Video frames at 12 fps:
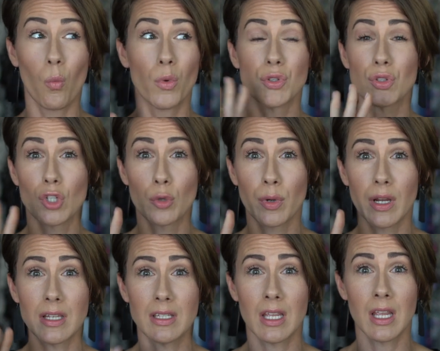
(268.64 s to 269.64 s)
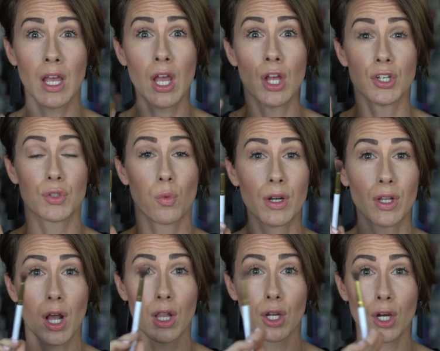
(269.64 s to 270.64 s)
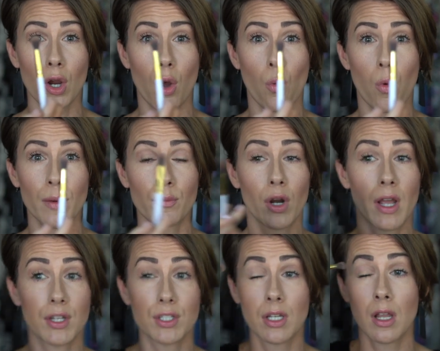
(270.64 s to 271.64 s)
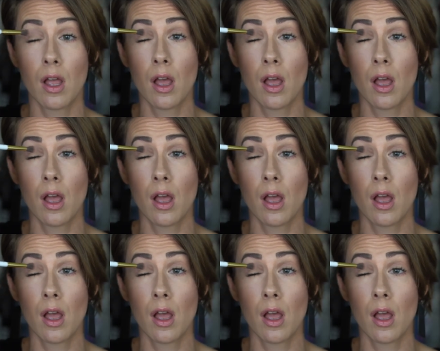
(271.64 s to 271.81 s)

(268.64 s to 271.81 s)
super easy, just one color, one brush,